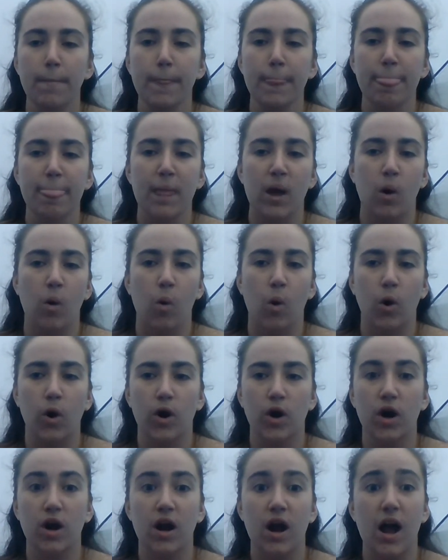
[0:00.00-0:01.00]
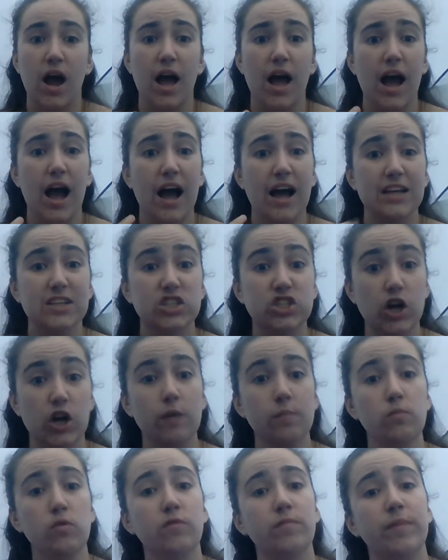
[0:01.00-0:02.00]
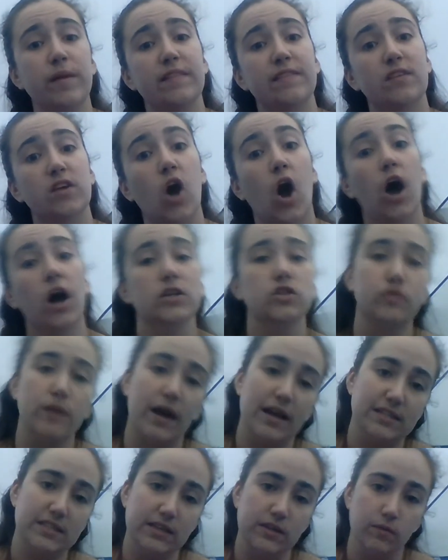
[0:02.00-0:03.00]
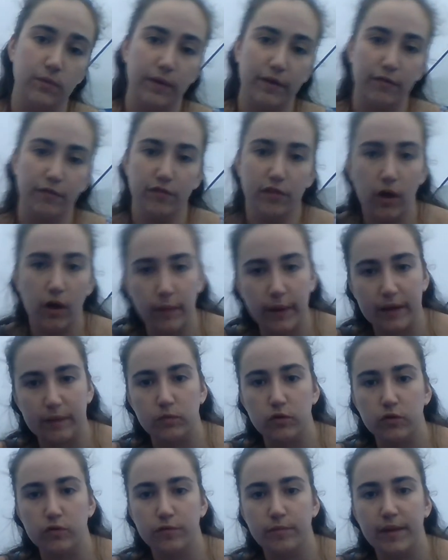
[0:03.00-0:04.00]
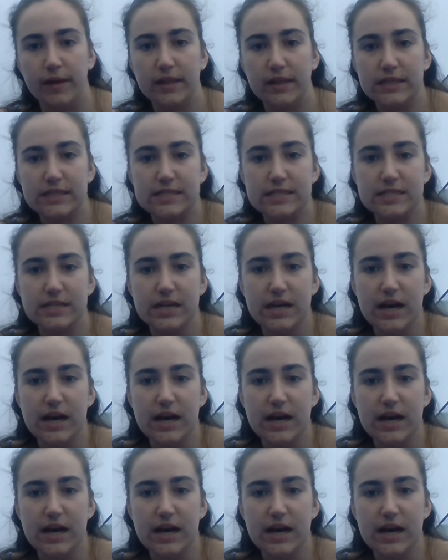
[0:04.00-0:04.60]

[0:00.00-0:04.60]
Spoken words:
or sharp movements contrasted with flowing movements.